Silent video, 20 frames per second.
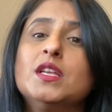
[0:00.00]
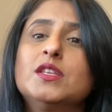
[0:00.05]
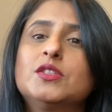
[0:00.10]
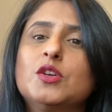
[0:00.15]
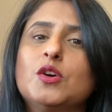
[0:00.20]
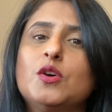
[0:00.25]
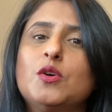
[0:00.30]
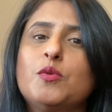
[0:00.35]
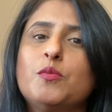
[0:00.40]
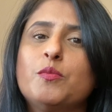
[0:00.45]

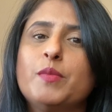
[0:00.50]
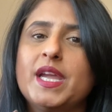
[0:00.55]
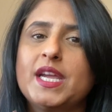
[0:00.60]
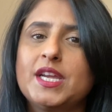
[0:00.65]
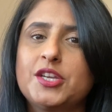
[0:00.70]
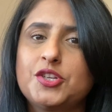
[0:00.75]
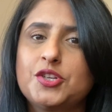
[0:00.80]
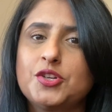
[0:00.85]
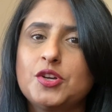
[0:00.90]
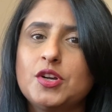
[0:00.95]
So
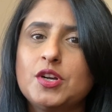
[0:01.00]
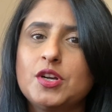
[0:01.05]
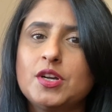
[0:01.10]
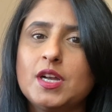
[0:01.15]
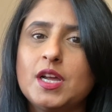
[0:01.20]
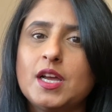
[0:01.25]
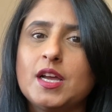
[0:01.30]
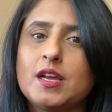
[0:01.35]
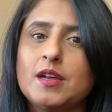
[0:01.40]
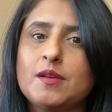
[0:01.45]
make sure,
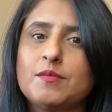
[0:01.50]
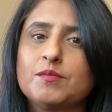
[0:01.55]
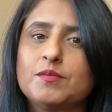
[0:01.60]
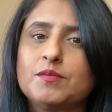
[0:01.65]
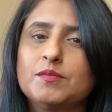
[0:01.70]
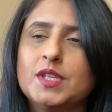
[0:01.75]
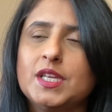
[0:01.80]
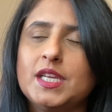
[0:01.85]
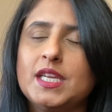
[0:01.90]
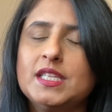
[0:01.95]

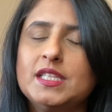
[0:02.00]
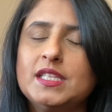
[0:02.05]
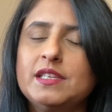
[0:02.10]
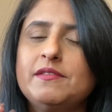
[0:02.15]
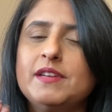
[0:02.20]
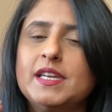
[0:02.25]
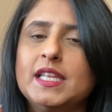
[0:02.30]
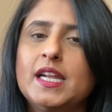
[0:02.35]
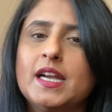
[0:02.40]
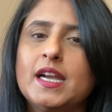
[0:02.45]
the easy
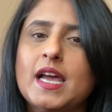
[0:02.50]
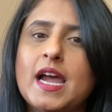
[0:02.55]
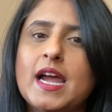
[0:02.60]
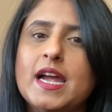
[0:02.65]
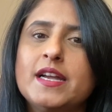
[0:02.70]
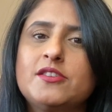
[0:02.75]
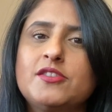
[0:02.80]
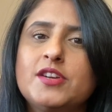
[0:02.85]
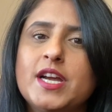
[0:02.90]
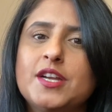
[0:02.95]
way that
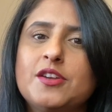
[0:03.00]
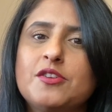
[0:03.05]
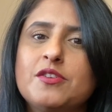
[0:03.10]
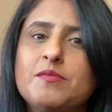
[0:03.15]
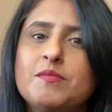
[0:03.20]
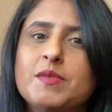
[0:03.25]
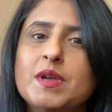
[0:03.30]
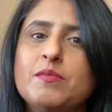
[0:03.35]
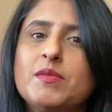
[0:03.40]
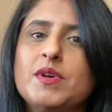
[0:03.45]
I try to
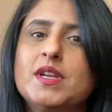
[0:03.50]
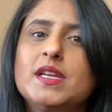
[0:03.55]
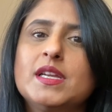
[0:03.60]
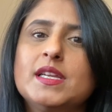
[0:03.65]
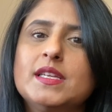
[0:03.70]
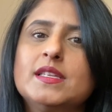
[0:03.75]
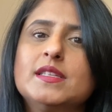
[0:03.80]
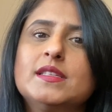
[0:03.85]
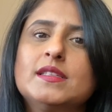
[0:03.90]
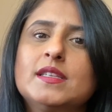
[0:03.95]
remember
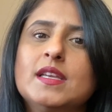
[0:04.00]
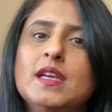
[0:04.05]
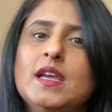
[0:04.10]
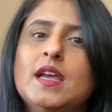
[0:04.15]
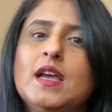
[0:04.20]
is